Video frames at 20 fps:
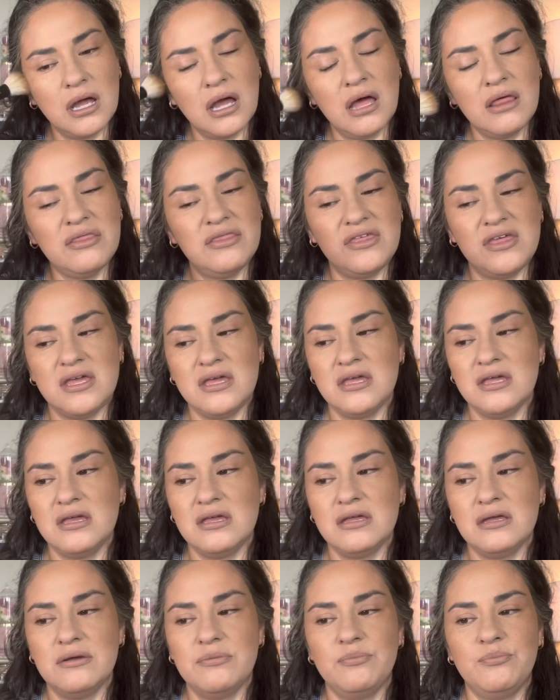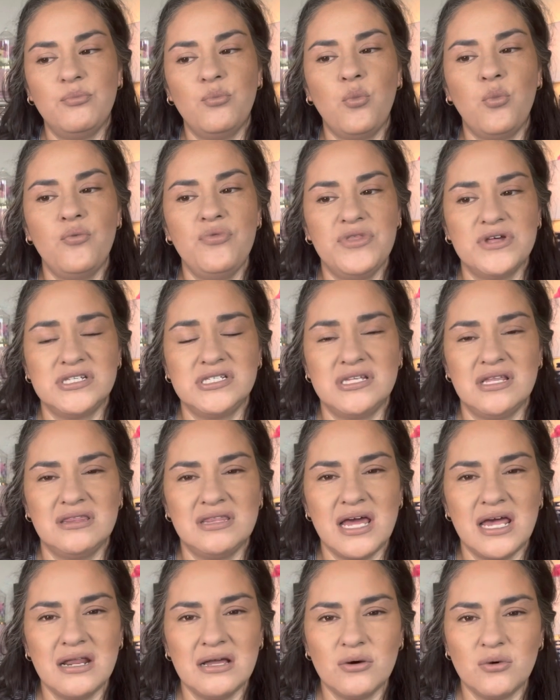the, the
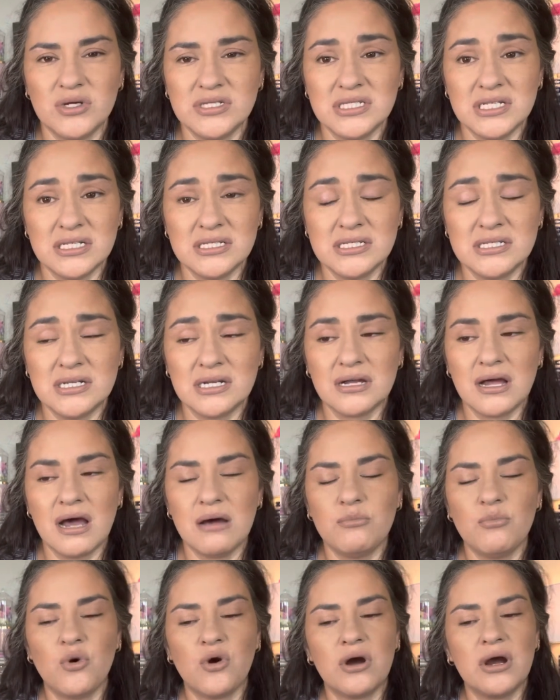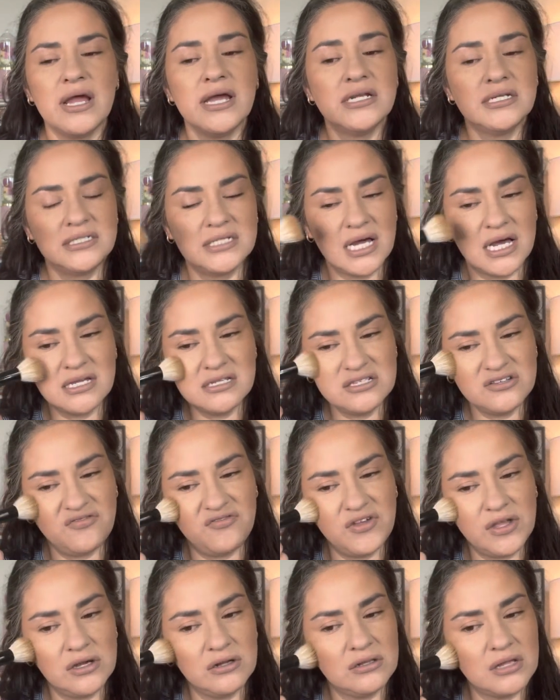synthetic ones that stick out more, it does
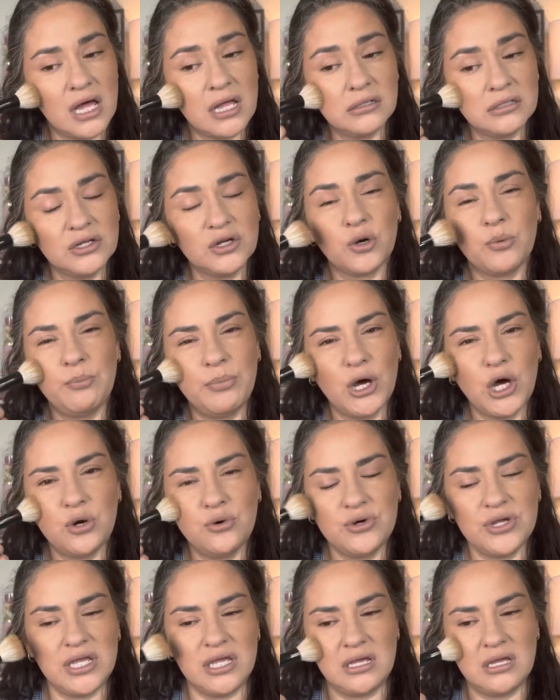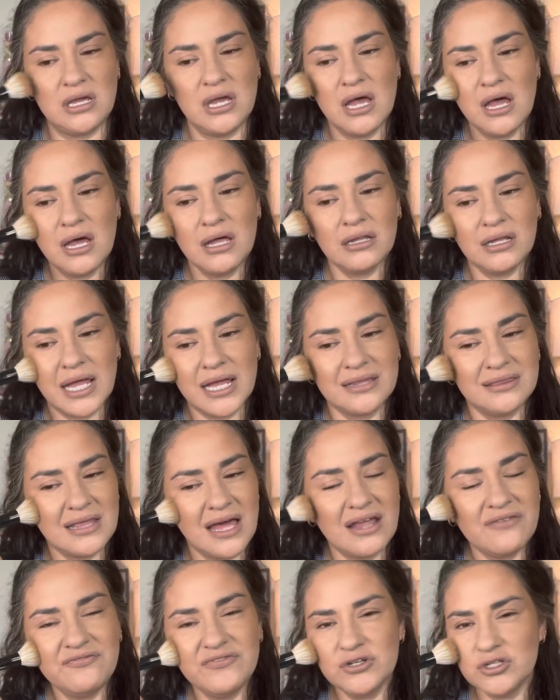feel a little pokey. Like
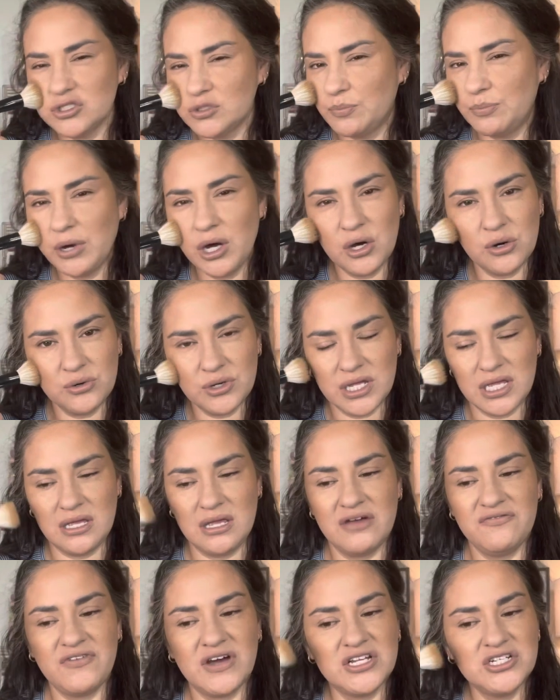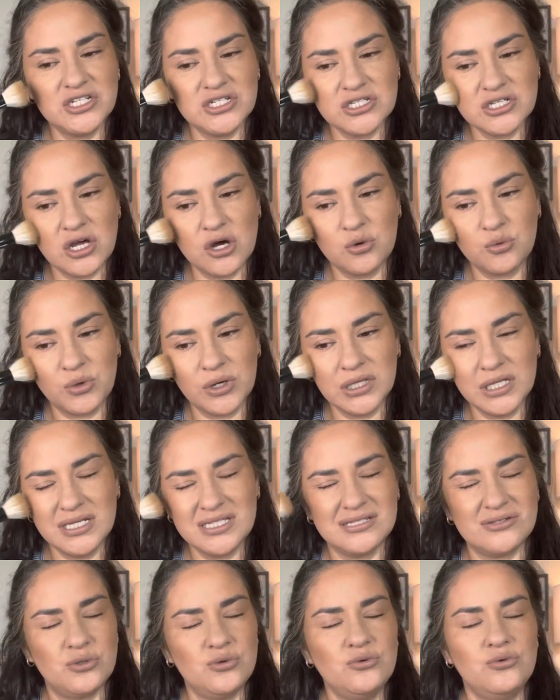that feels pokey. If I just go really,
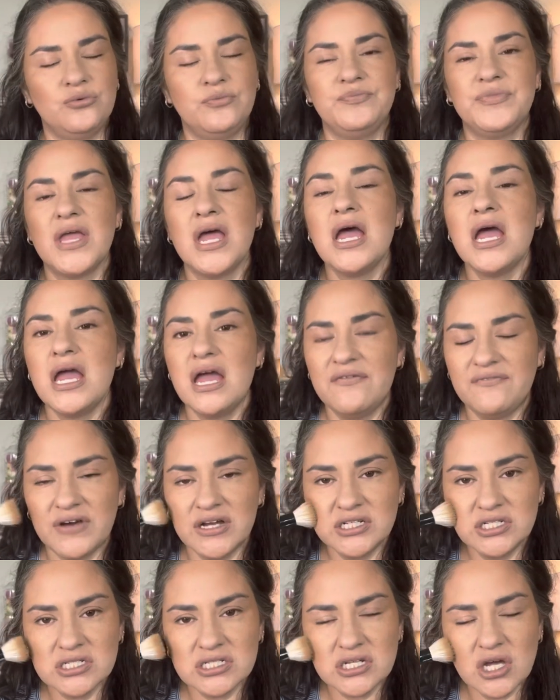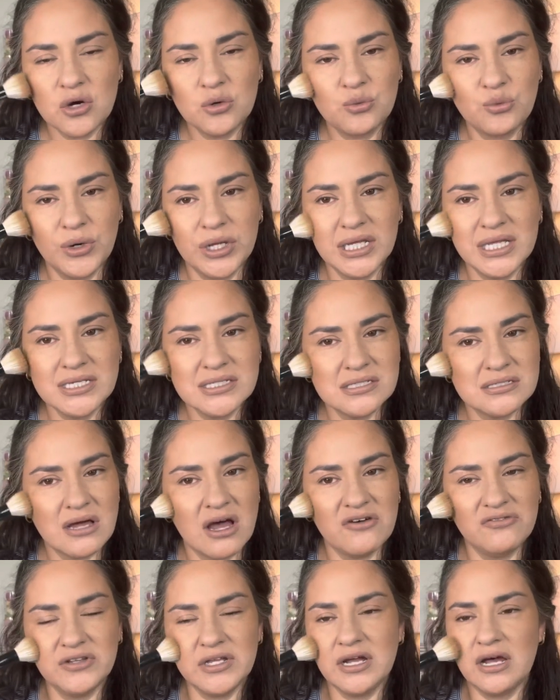ooh, if I just go really
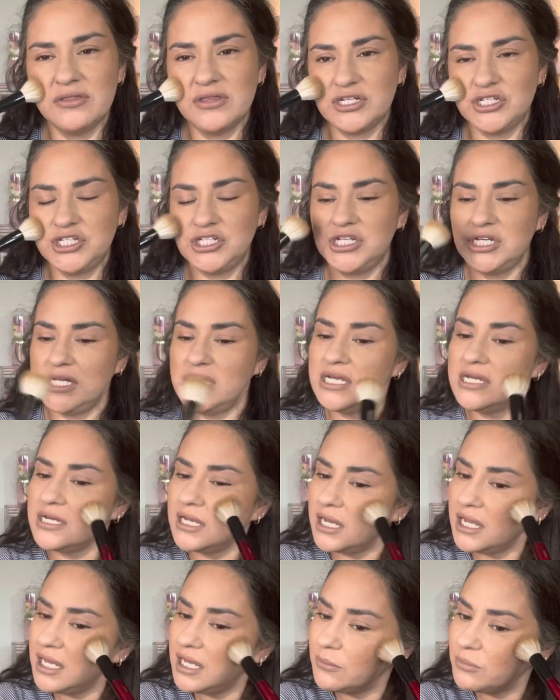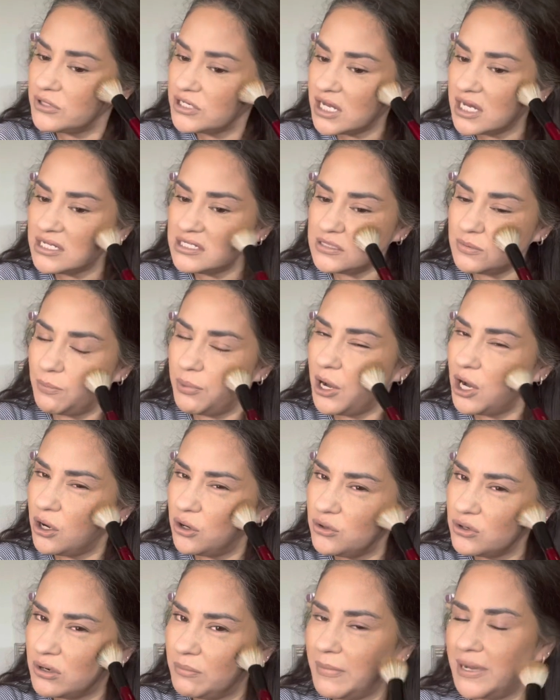softly on the cheek, it does
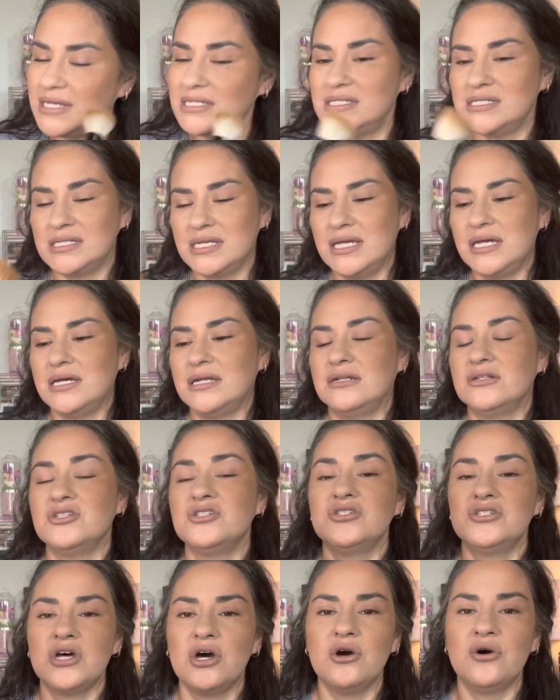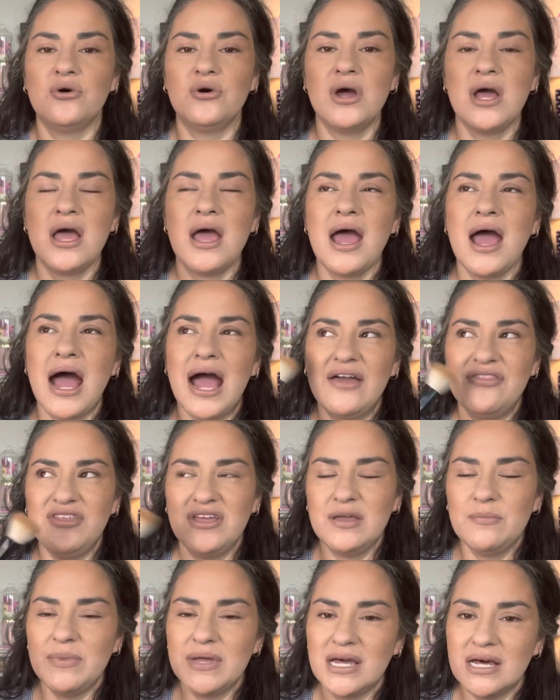poke my skin. So I
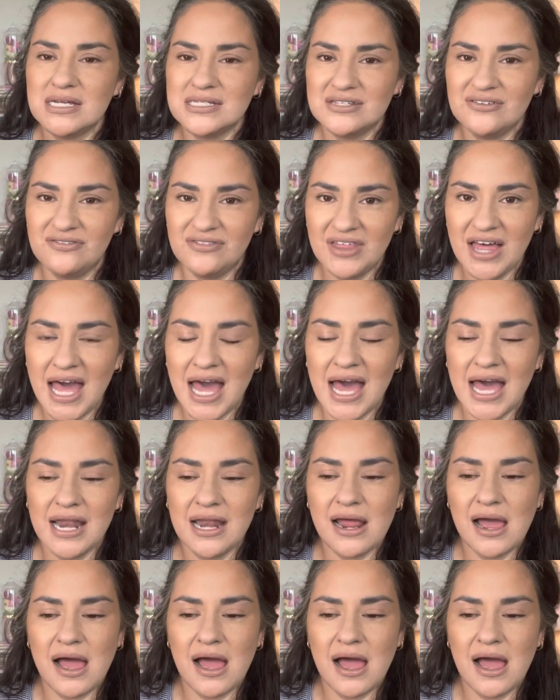think because of that,